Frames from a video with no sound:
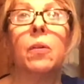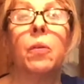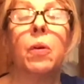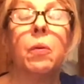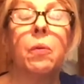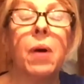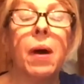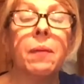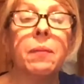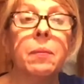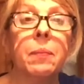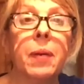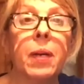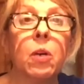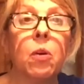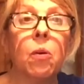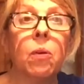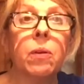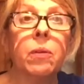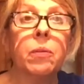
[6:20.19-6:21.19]
We want them to be
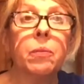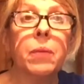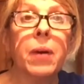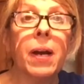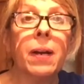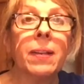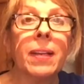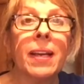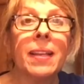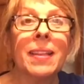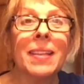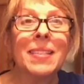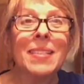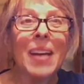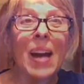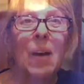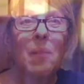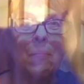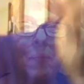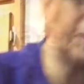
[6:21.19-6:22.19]
golden brown on the
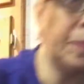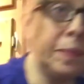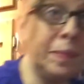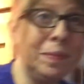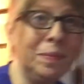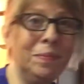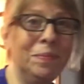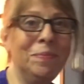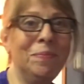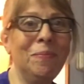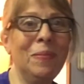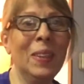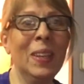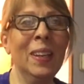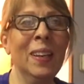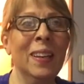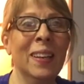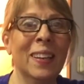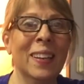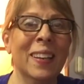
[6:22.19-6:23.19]
top.
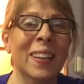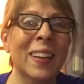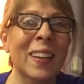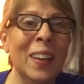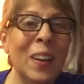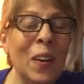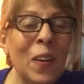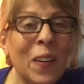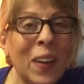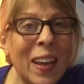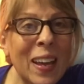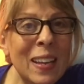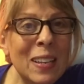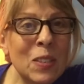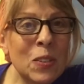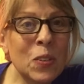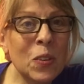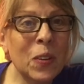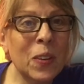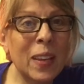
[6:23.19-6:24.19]
Okay,
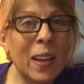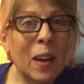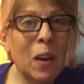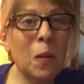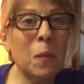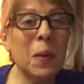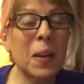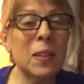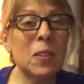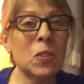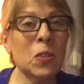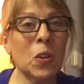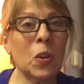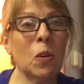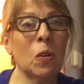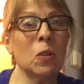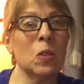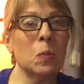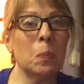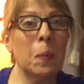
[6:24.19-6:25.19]
so now my
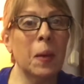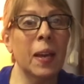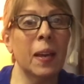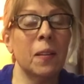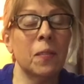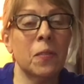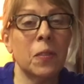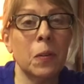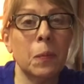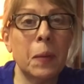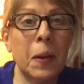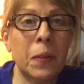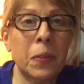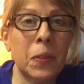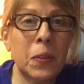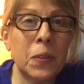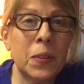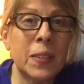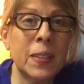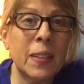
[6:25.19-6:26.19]
scones baked for about
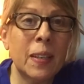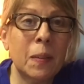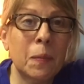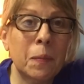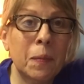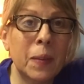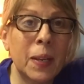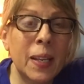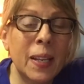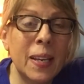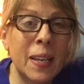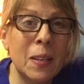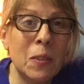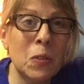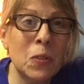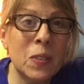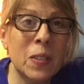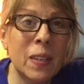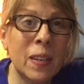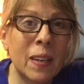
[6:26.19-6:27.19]
13
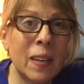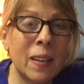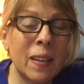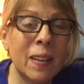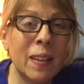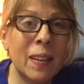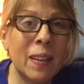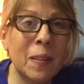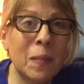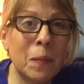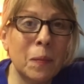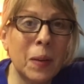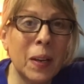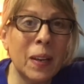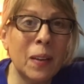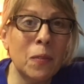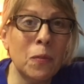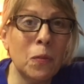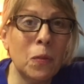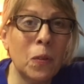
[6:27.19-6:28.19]
minutes in
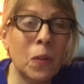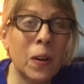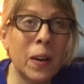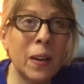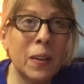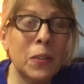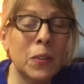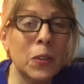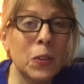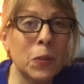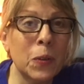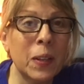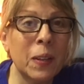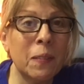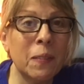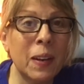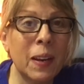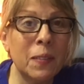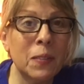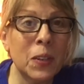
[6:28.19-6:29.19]
my
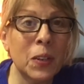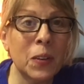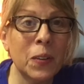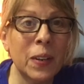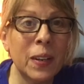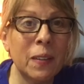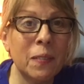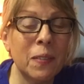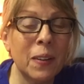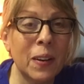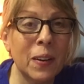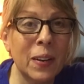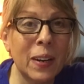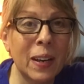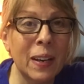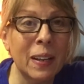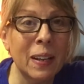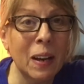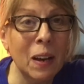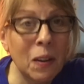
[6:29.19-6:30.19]
425-degree
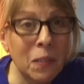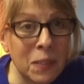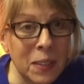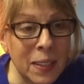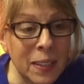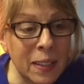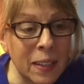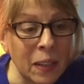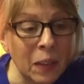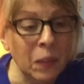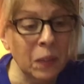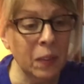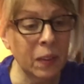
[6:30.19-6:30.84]
Fahrenheit oven.